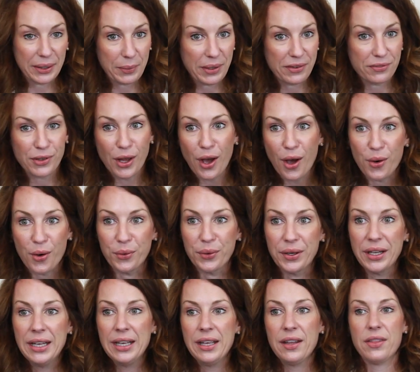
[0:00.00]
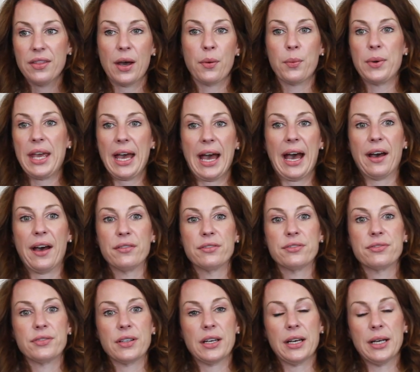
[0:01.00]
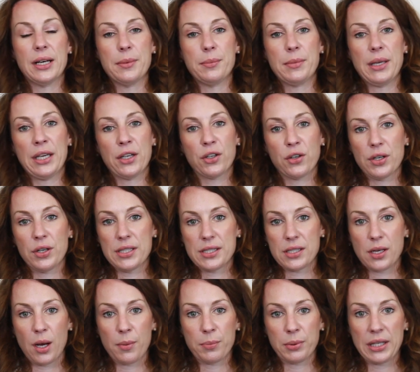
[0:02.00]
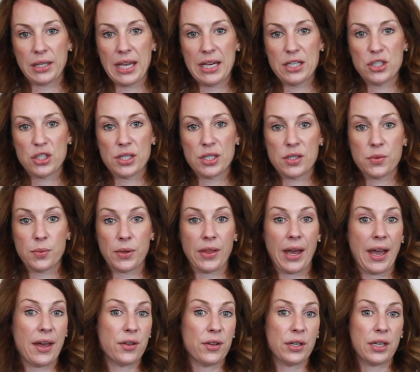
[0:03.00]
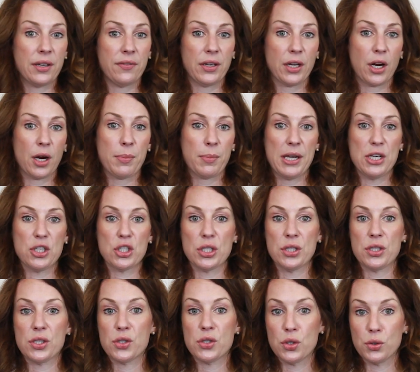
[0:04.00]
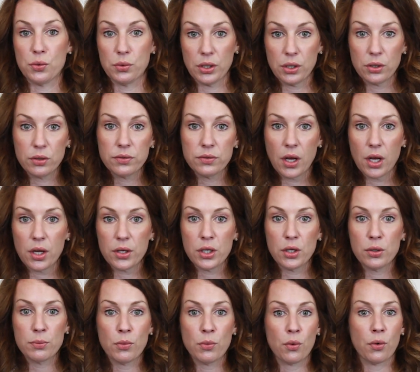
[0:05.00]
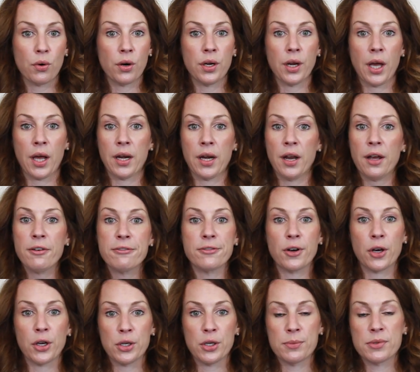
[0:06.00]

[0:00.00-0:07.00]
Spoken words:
we've known that we have increased complications with either giving our patients too little volume or not enough volume.